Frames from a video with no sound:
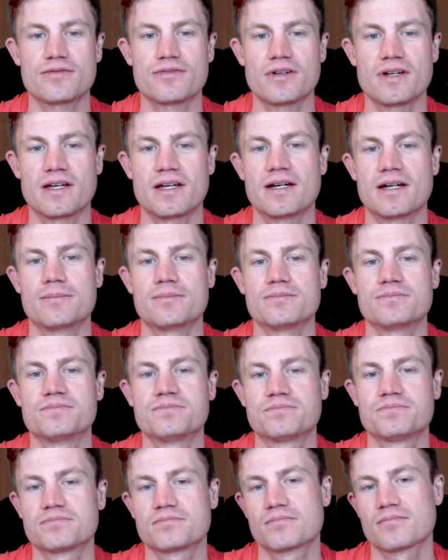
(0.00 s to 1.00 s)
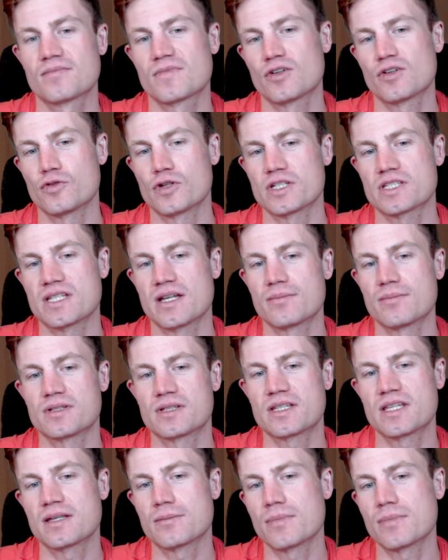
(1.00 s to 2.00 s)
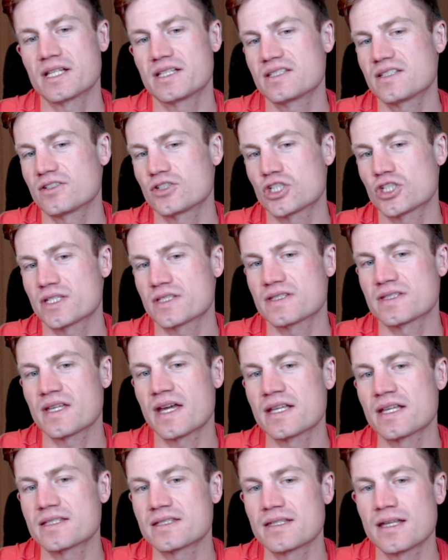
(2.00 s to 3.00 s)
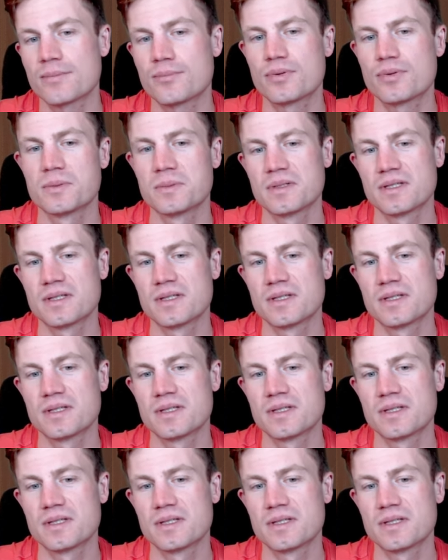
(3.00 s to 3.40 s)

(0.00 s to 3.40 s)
For example, king might just sidestep,